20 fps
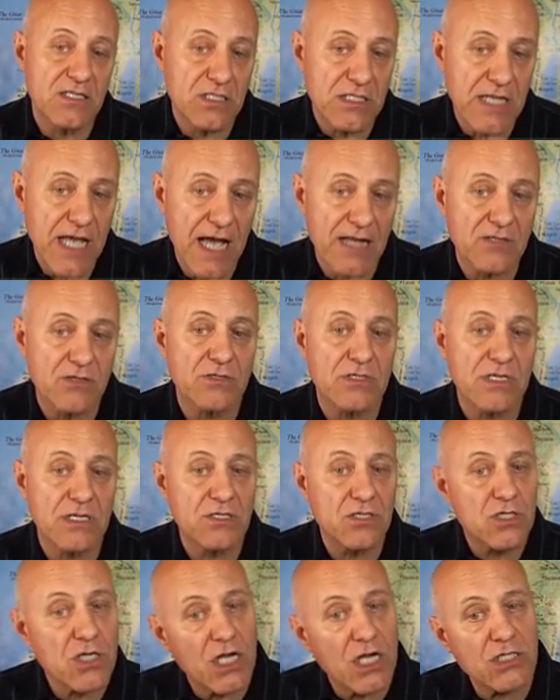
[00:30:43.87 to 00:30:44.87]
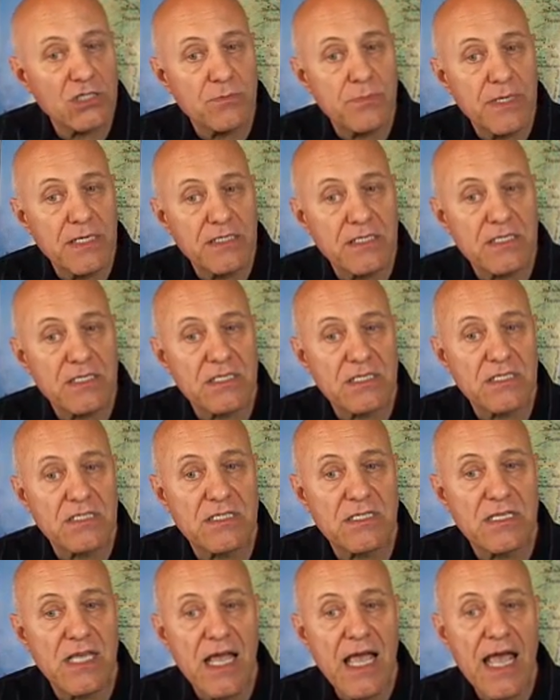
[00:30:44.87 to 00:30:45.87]
statutes and
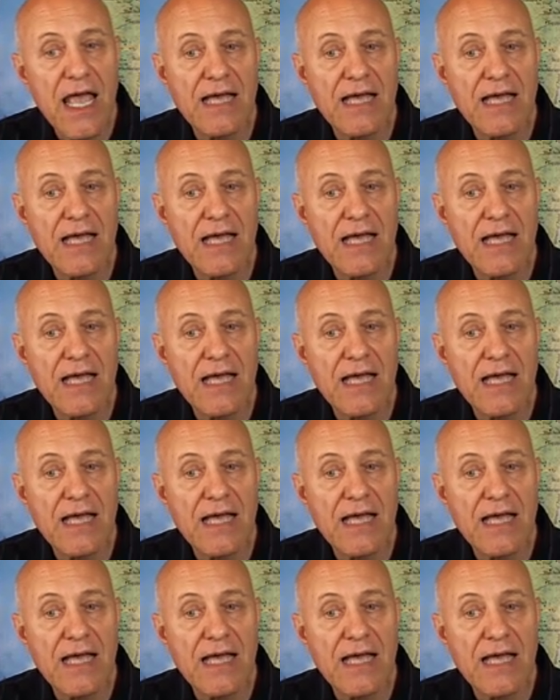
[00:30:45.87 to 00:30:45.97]
judgments